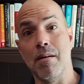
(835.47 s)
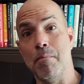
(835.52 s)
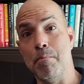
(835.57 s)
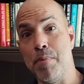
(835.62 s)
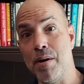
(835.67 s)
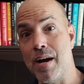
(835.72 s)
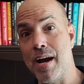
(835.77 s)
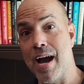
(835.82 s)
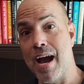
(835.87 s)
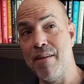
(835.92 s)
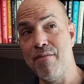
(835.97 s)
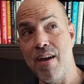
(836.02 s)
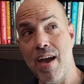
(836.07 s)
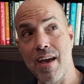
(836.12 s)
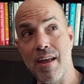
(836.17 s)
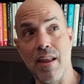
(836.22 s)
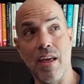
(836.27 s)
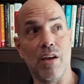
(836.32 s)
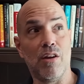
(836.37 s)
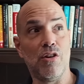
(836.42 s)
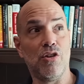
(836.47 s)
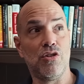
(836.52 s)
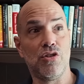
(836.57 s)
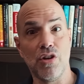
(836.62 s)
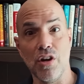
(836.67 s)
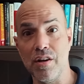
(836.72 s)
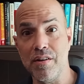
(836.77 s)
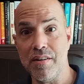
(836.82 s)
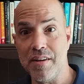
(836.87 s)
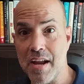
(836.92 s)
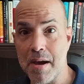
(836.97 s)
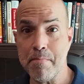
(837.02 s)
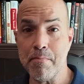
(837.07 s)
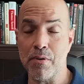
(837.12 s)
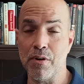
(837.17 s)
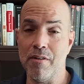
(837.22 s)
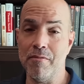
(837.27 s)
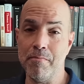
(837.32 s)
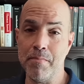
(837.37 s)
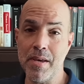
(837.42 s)
But I've had a good
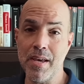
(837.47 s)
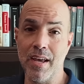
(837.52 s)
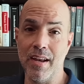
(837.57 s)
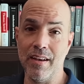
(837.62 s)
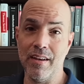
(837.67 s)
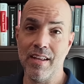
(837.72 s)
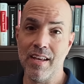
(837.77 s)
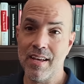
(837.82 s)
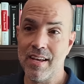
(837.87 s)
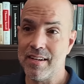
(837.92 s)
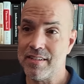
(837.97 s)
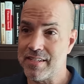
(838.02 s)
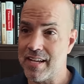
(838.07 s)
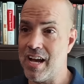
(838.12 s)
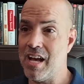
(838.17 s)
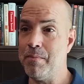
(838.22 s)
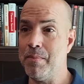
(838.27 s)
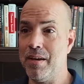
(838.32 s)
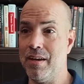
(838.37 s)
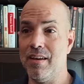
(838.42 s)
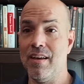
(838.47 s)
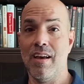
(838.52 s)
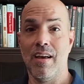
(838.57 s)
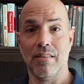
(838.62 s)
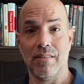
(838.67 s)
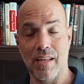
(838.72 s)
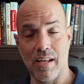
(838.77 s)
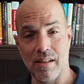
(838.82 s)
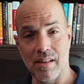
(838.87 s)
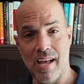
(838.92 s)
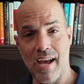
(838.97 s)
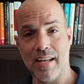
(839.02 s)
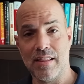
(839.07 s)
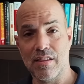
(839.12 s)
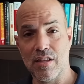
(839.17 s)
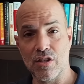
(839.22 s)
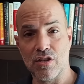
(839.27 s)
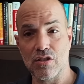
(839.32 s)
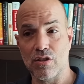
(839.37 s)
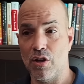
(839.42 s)
number of men tell me they like
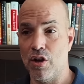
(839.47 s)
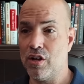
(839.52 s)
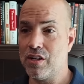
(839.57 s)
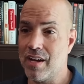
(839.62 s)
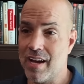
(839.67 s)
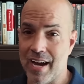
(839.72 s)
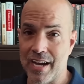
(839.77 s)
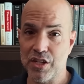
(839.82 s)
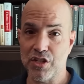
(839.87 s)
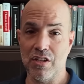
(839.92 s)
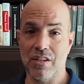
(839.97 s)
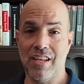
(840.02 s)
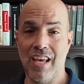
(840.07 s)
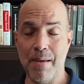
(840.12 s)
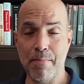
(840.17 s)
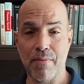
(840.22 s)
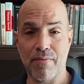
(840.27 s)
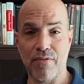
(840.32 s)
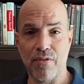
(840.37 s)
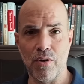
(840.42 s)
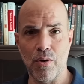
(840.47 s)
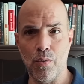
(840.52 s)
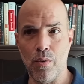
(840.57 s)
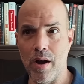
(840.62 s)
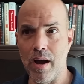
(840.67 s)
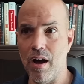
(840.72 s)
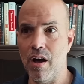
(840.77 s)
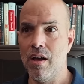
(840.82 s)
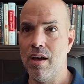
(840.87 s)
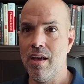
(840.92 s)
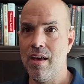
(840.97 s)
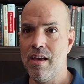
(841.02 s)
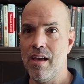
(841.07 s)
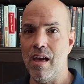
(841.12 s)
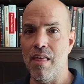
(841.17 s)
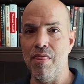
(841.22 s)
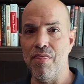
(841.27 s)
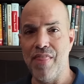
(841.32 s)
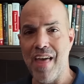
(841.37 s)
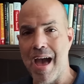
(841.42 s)
this look. I should keep it for a while.
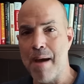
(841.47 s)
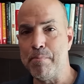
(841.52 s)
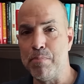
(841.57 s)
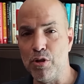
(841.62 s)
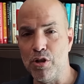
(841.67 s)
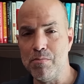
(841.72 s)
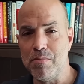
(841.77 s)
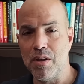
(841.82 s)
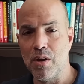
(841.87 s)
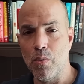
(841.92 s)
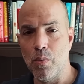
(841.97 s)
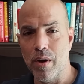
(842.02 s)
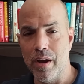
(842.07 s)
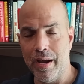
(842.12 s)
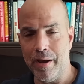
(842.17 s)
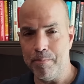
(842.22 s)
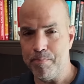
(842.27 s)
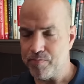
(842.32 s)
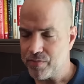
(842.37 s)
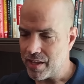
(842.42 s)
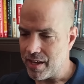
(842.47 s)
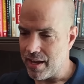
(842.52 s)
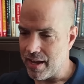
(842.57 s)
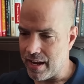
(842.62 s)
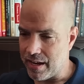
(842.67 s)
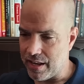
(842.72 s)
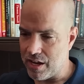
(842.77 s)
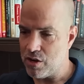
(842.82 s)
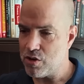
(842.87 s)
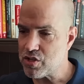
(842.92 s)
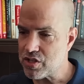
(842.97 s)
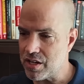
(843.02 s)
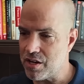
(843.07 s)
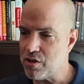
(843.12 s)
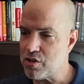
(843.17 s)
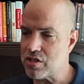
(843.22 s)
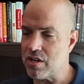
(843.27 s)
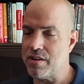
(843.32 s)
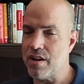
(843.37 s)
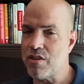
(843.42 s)
And that blew me away and here's
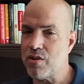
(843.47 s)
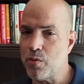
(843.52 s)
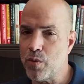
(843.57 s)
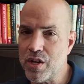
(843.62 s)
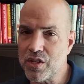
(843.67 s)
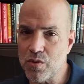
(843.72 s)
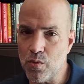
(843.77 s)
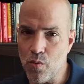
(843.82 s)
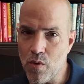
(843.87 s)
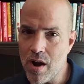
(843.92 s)
here's another reason